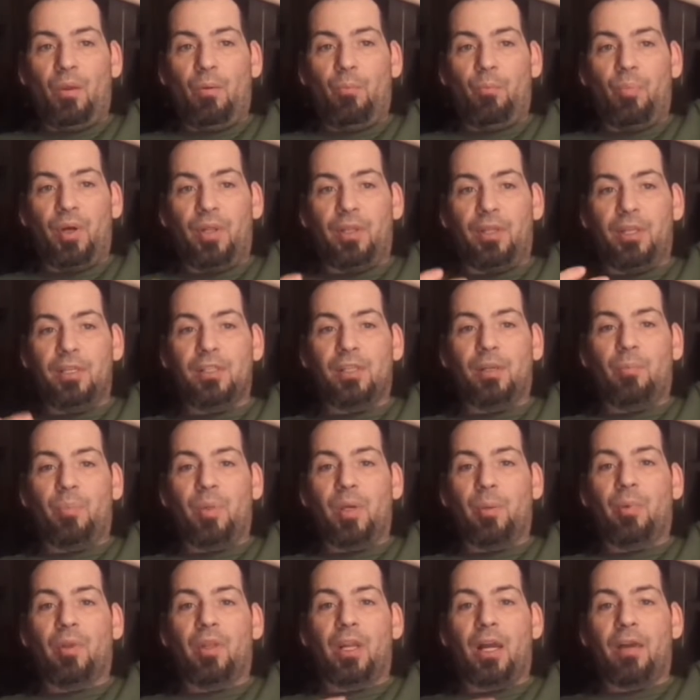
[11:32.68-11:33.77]
but these are the
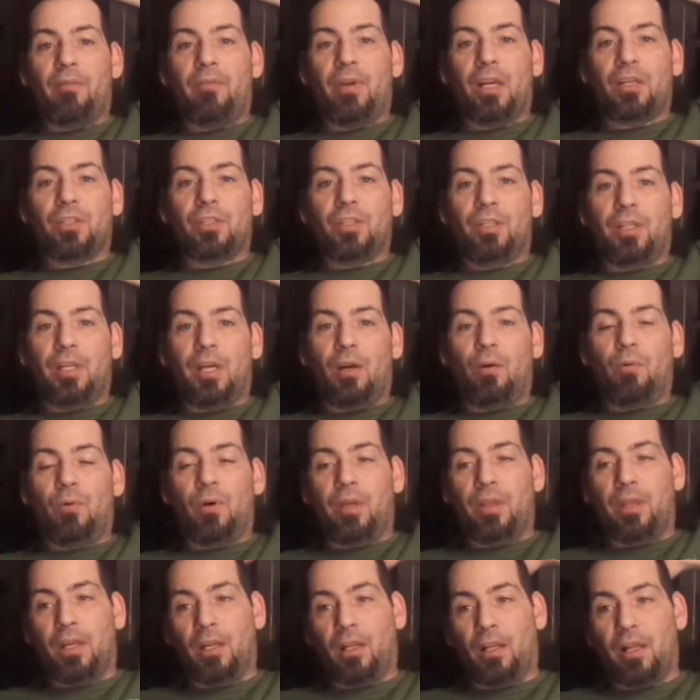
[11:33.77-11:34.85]
people that I've actually dealt
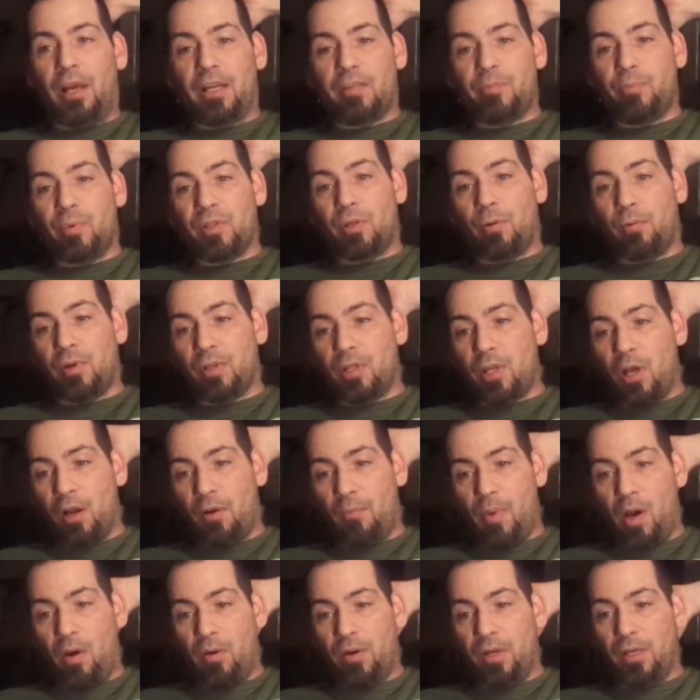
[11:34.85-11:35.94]
with. And the last person I want to talk
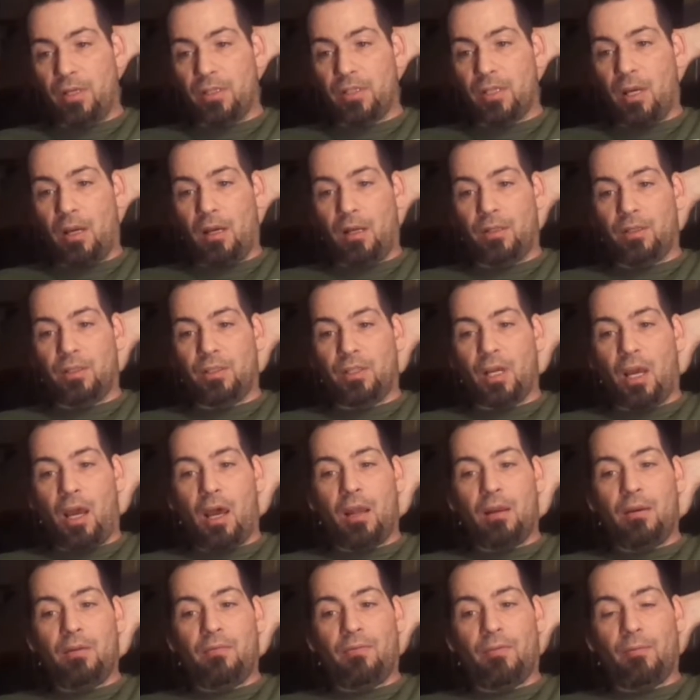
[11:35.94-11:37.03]
about is
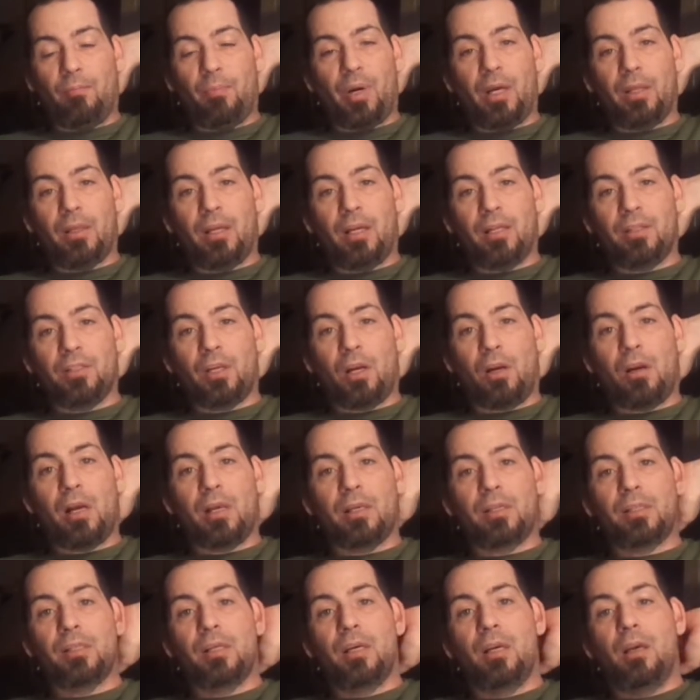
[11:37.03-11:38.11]
John from Pythons R
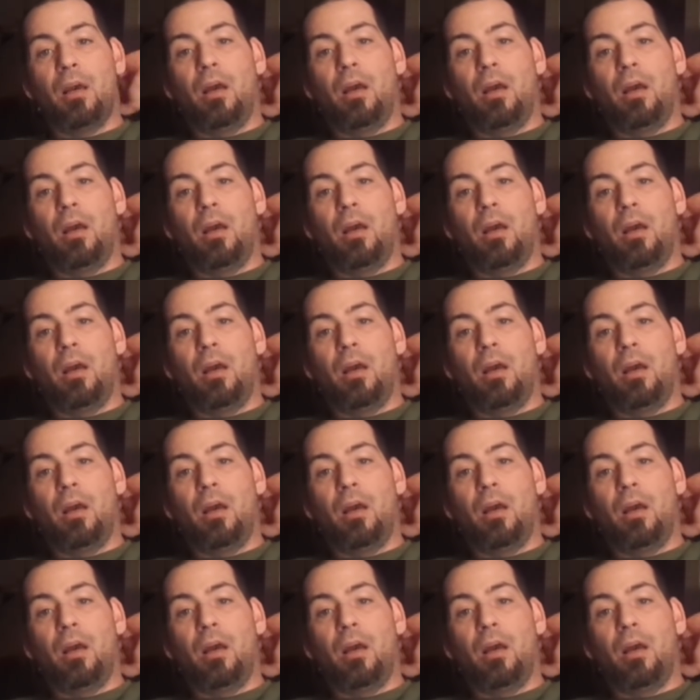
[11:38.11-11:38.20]
Us.